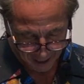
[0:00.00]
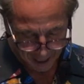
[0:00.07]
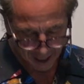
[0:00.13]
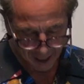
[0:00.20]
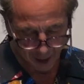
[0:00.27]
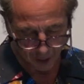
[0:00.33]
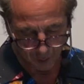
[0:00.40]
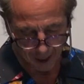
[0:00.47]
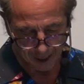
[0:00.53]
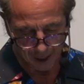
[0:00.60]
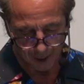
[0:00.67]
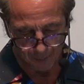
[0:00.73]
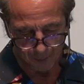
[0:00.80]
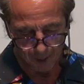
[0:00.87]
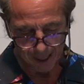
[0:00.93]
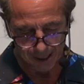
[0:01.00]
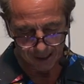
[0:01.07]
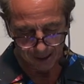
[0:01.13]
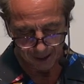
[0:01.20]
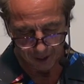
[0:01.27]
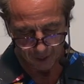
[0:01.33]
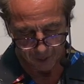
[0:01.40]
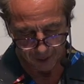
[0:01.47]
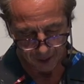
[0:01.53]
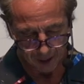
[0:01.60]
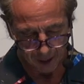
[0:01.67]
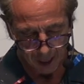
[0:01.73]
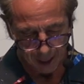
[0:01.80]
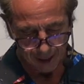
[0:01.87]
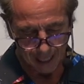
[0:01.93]
And he cried out mightily with a
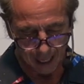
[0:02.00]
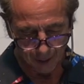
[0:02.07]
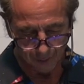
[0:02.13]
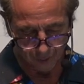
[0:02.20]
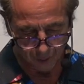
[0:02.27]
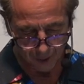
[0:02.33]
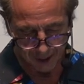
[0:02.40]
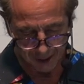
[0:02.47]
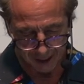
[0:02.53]
loud voice,